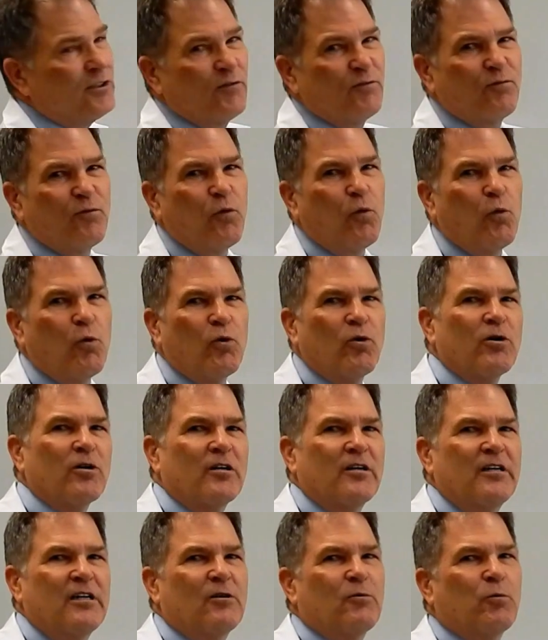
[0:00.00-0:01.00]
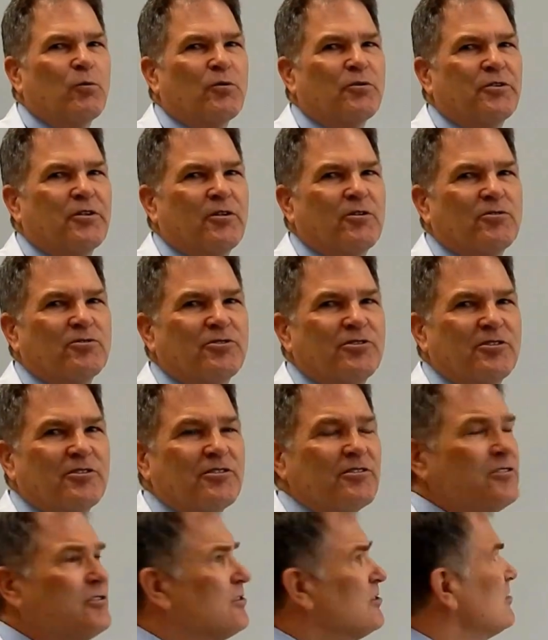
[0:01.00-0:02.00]
into four equal
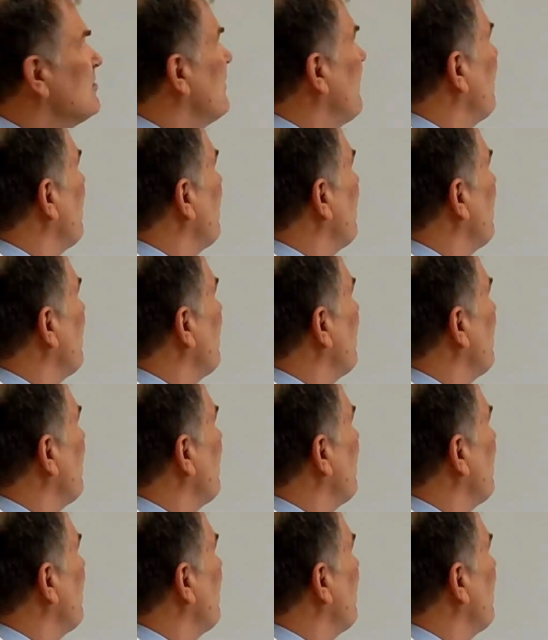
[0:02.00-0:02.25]
doses.